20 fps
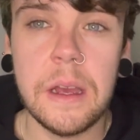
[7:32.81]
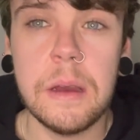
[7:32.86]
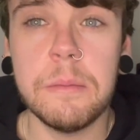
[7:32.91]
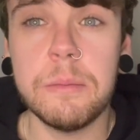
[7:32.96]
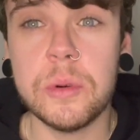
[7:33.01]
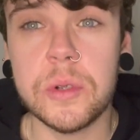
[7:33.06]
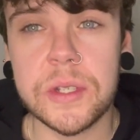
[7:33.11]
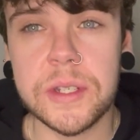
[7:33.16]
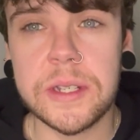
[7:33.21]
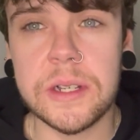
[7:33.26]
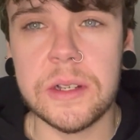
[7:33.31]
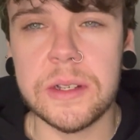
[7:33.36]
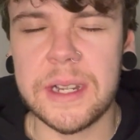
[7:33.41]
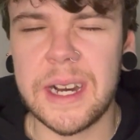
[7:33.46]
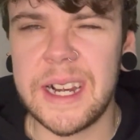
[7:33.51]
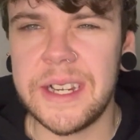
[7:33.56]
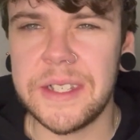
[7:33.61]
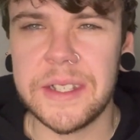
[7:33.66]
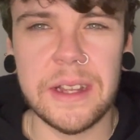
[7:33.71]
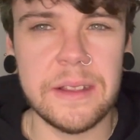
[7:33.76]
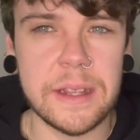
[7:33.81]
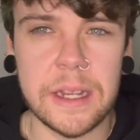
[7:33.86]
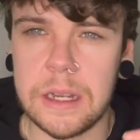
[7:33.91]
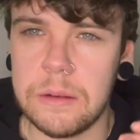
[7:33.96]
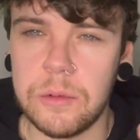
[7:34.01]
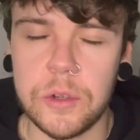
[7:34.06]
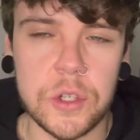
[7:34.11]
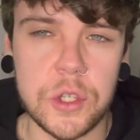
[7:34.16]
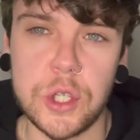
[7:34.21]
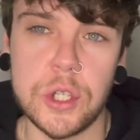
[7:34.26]
but still nice, and then it
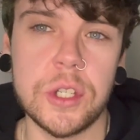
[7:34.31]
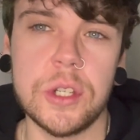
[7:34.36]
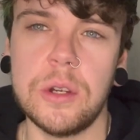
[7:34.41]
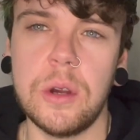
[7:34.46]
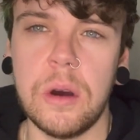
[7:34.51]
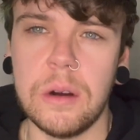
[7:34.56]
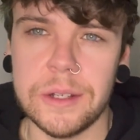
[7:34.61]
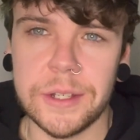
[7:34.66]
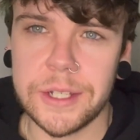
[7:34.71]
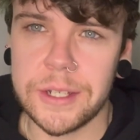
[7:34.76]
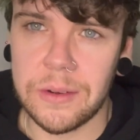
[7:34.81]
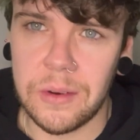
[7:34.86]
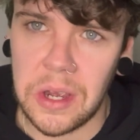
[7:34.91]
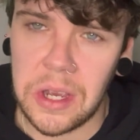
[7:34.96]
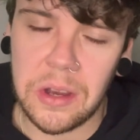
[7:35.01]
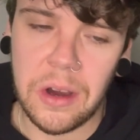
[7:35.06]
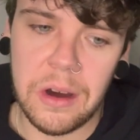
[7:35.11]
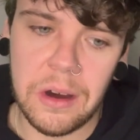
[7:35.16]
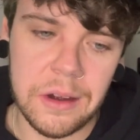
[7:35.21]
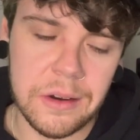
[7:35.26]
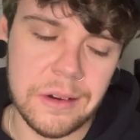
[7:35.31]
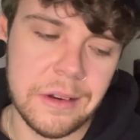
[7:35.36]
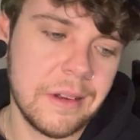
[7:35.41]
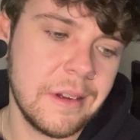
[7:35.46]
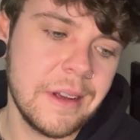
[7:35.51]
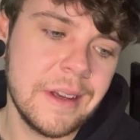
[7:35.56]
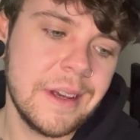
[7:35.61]
was just gone, so I can't